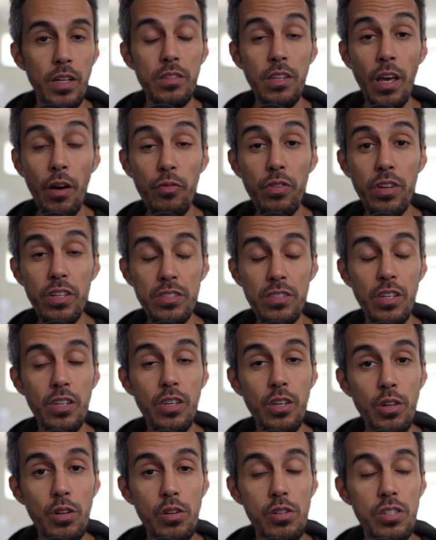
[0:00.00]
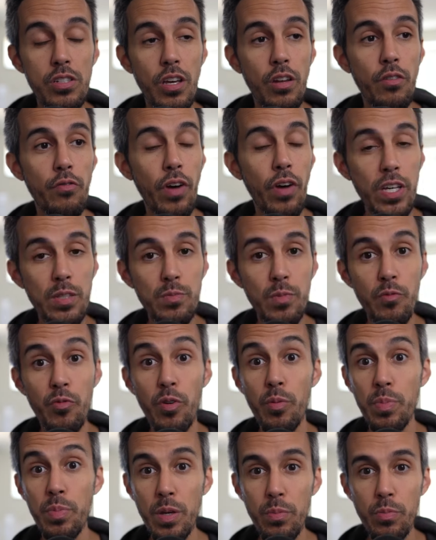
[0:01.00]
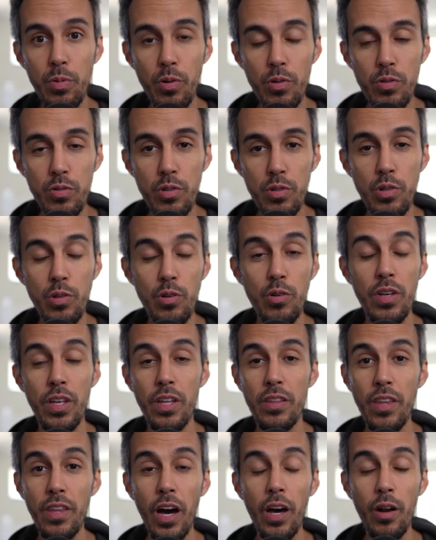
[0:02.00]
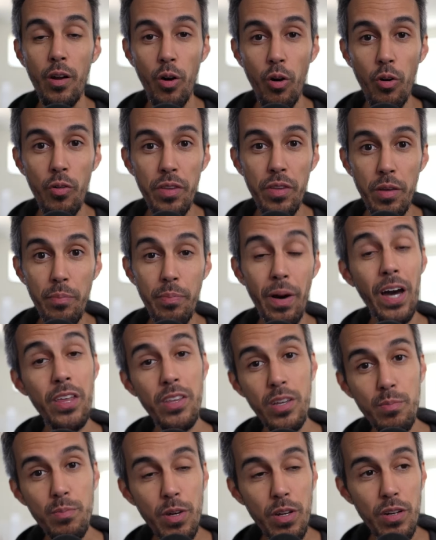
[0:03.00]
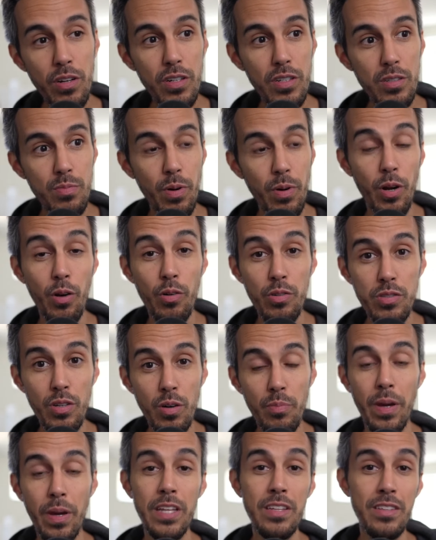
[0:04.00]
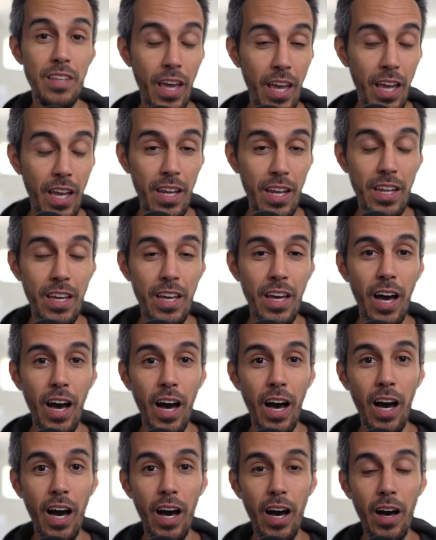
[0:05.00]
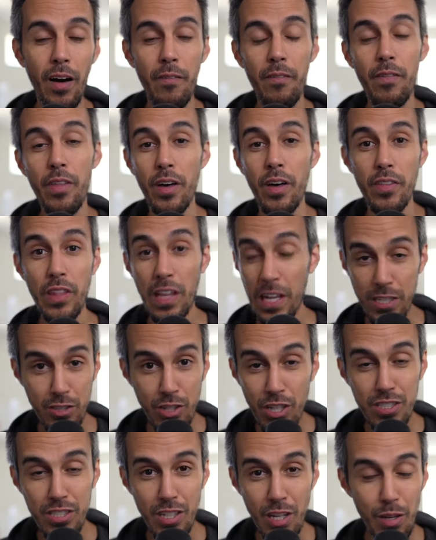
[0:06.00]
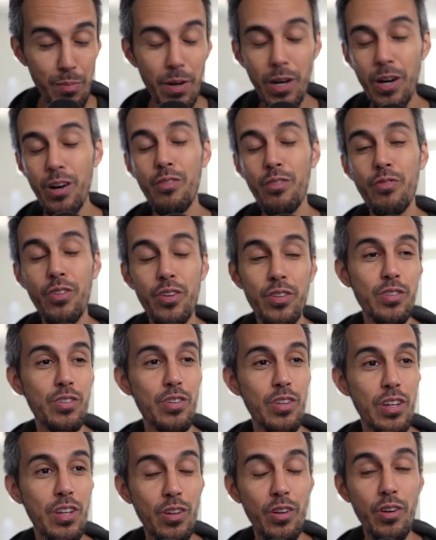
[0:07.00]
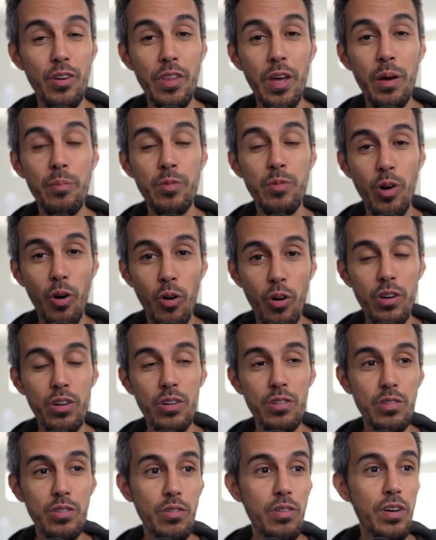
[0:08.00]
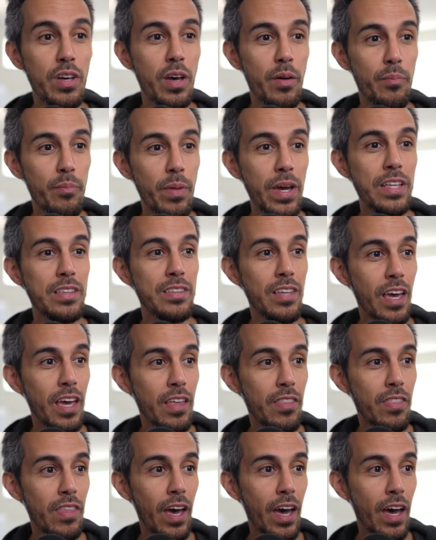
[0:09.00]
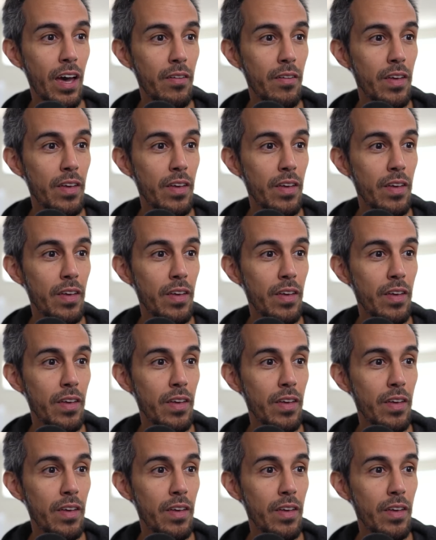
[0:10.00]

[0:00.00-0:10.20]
Definitely, it's a huge investment for people to not only buy the computers, but also maintain the electricity bill for them to order to maintain that.